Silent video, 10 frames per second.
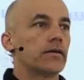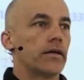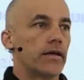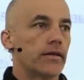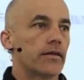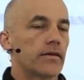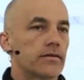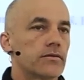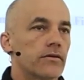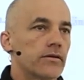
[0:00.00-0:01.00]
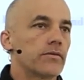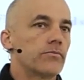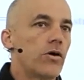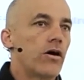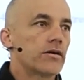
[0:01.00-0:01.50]
yeah that, that's like the
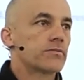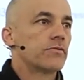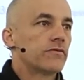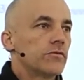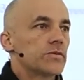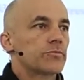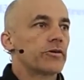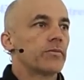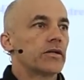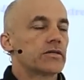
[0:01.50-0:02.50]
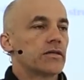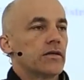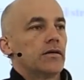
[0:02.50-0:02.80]
highest performance pretty much.